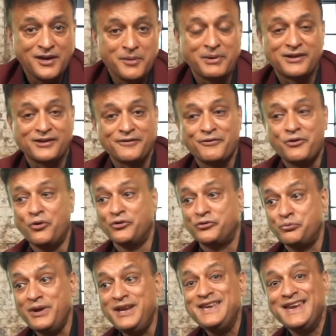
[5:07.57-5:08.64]
Because of course
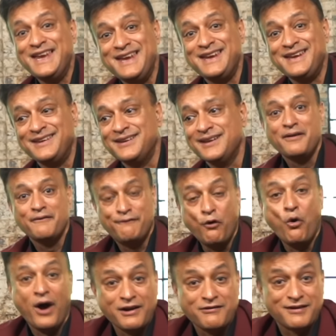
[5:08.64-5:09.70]
we need
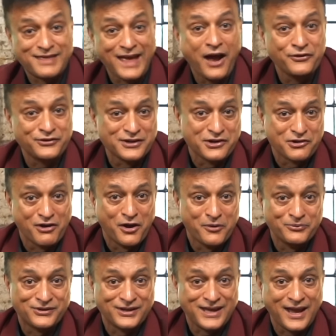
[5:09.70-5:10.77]
400,000 new
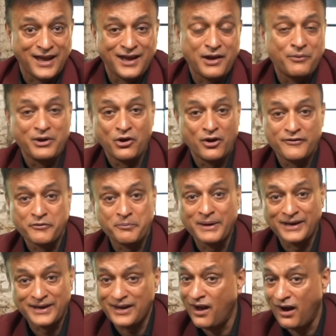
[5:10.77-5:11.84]
homes a year, and we're not even
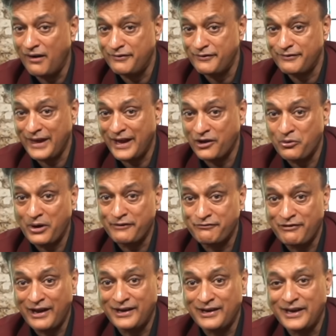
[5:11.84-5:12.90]
building half of that, quite
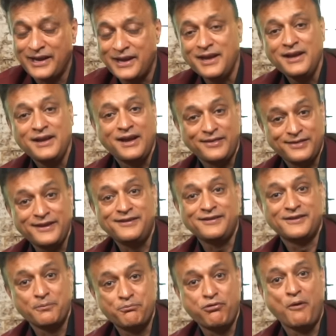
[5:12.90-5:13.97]
frankly. This is
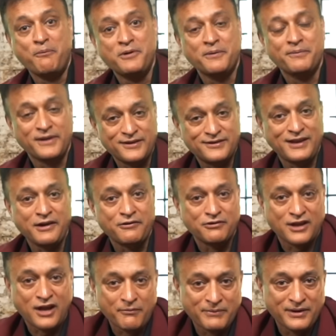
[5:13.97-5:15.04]
the problem that the central
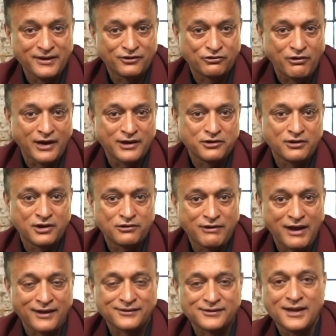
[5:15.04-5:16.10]
government is trying to
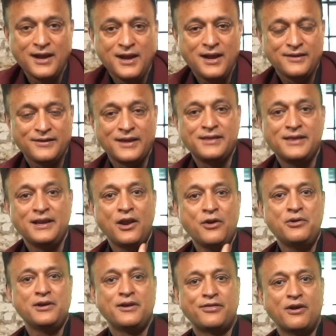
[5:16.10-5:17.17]
address. Then the
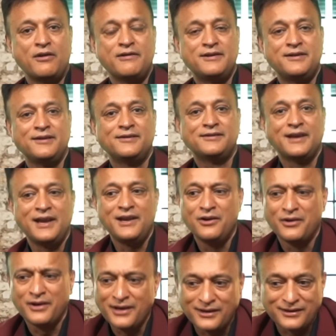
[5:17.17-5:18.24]
local authorities say,
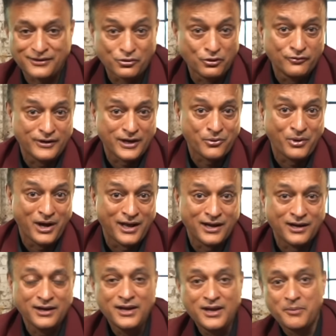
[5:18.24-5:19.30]
look, it's all very
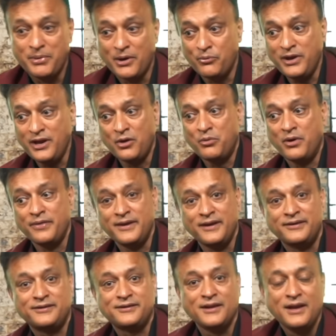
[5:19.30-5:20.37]
well, but we don't want
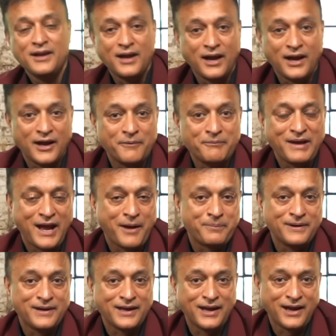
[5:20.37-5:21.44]
this
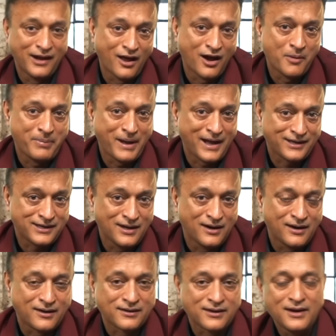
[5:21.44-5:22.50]
happening in our
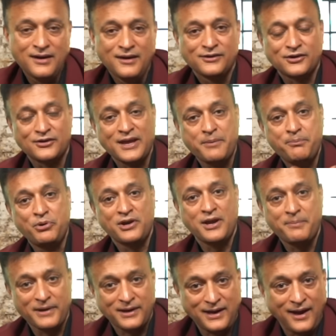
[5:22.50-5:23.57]
backyard. So they put
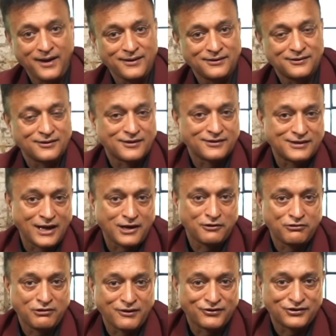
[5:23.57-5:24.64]
up a case to the
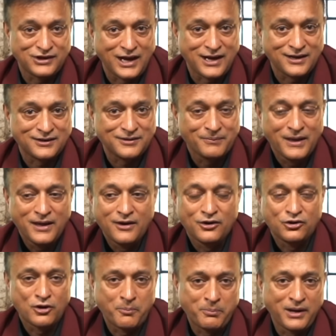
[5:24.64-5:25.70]
Secretary of State
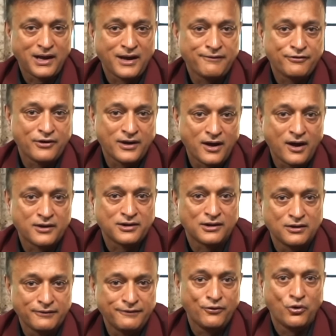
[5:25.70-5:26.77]
to apply for an
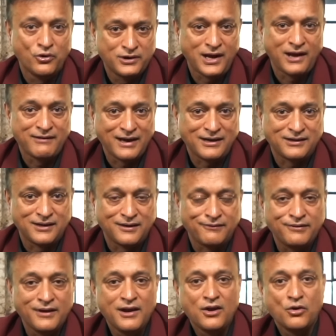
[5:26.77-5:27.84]
Article 4
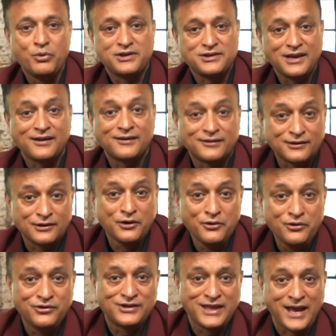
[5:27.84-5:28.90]
directive, which
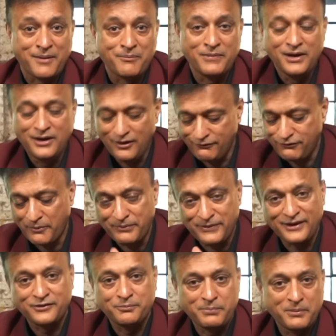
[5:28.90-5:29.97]
excludes them from
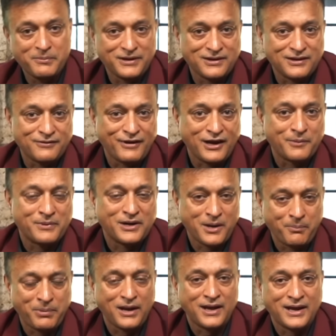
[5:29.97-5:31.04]
this permitted development
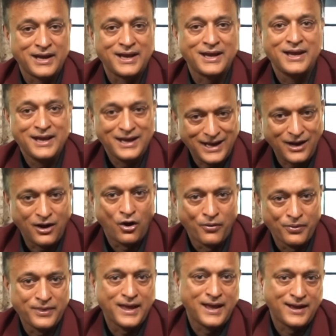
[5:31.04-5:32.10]
applying
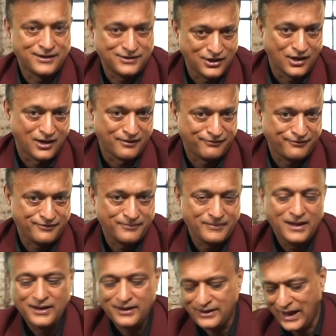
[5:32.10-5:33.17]
on their turf.
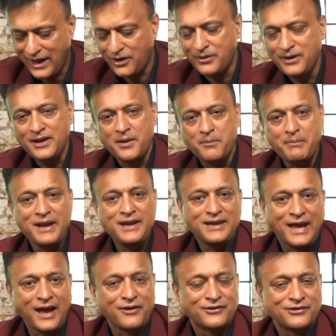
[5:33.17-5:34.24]
Now, many
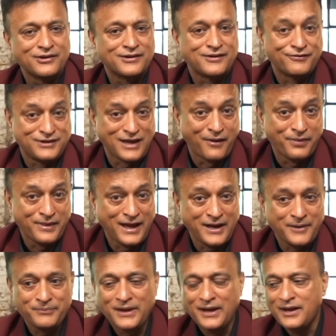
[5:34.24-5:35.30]
councils have done
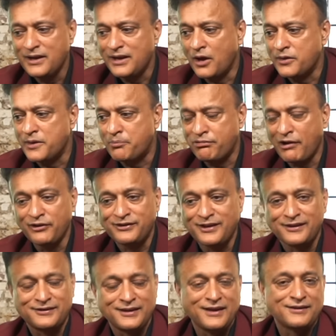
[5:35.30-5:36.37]
that. Now, the
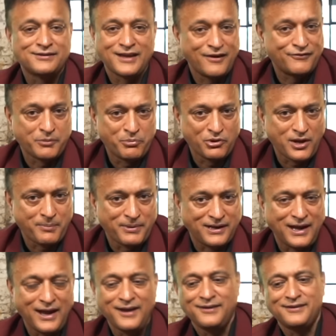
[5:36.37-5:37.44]
process is they have to put up a
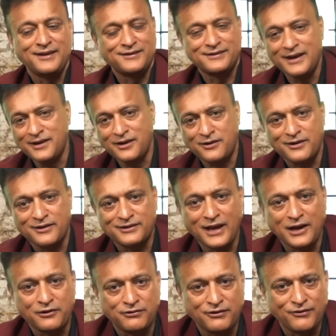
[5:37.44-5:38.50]
case, they send it to the
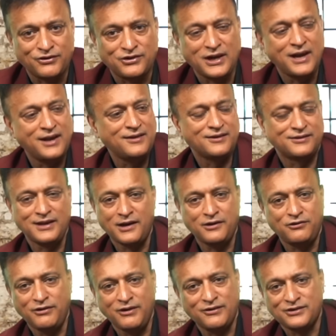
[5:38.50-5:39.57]
Secretary of State, the
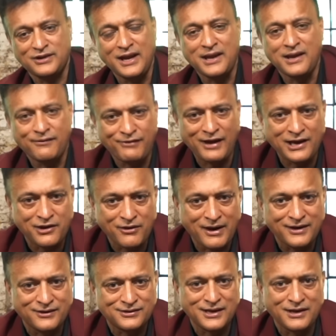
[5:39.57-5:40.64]
Secretary of State
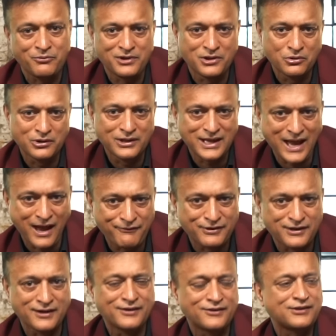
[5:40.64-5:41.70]
evaluates it with all the
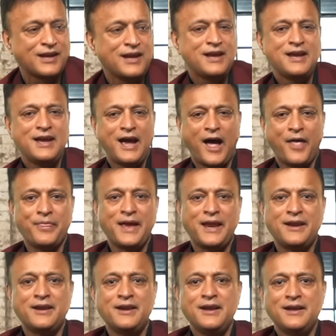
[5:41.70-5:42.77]
evidence, and
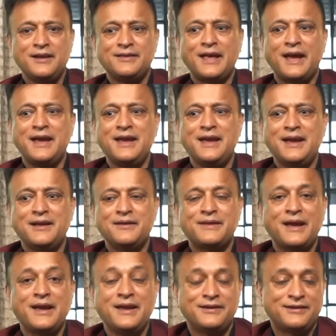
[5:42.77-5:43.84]
then
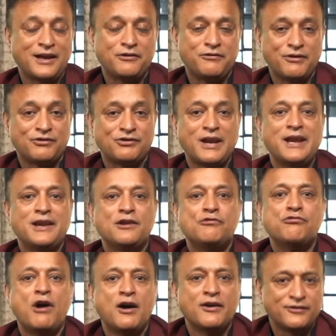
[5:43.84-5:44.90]
the Secretary of State
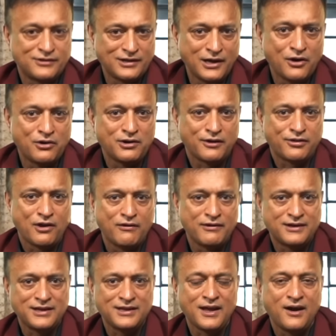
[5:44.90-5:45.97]
grants the local
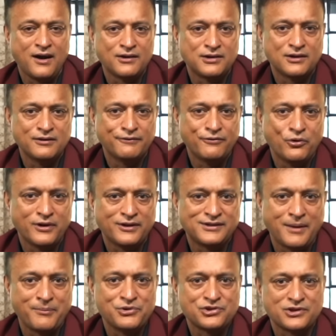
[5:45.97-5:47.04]
authority their Article 4
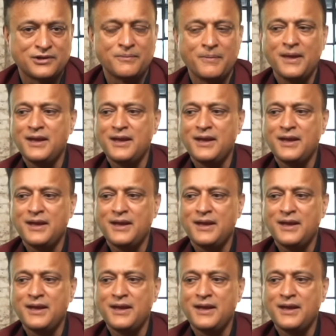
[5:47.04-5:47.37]
exemption.